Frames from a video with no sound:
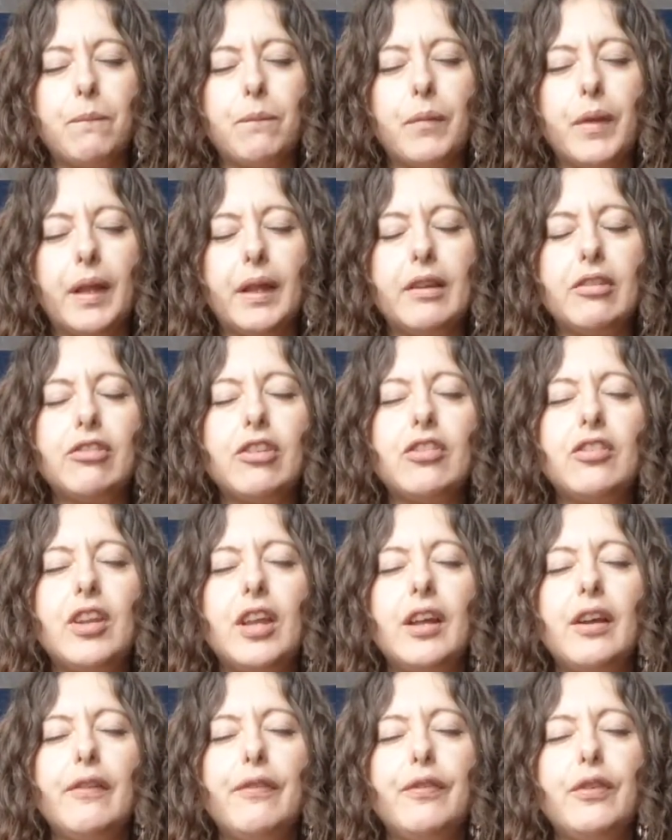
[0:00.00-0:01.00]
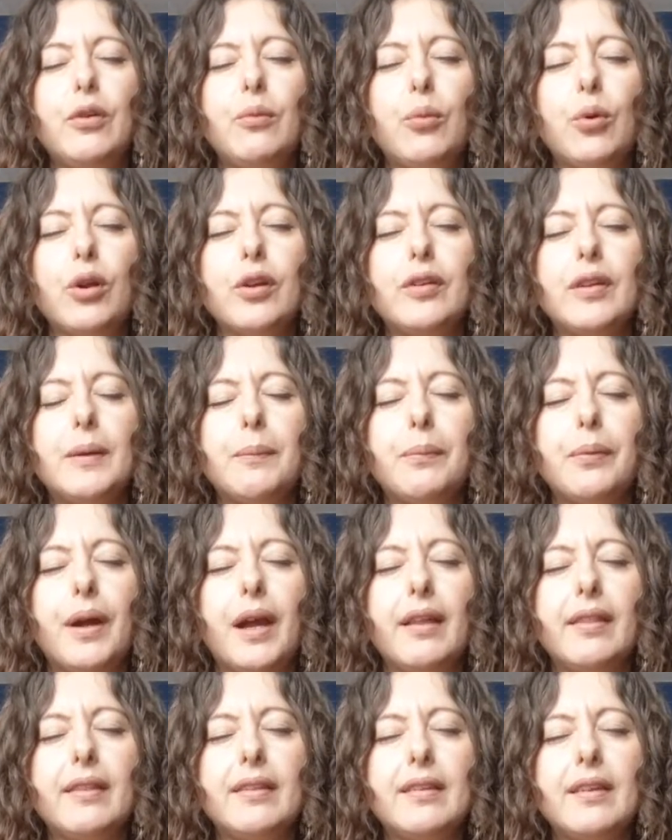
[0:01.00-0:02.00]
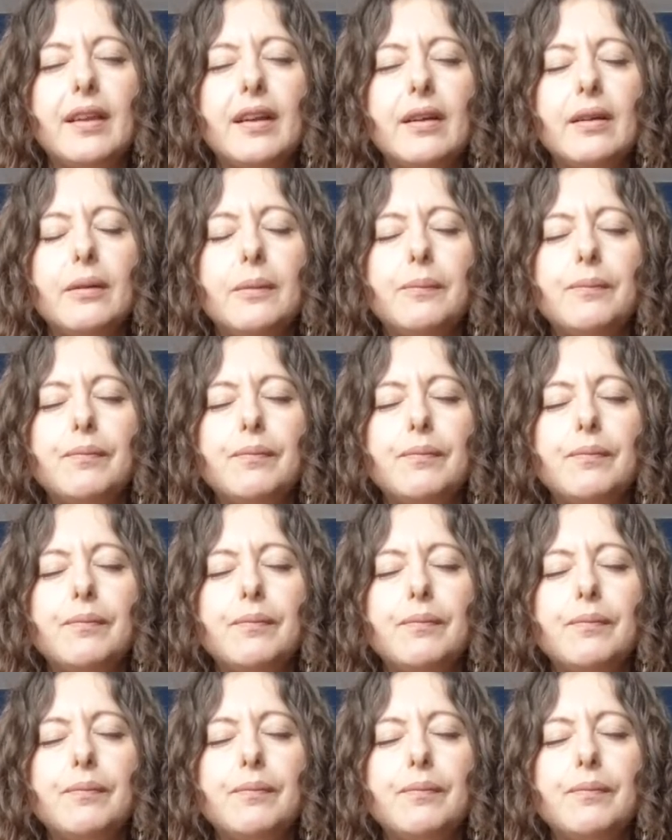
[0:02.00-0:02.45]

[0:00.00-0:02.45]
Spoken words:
And let's just take a few more deep breaths here.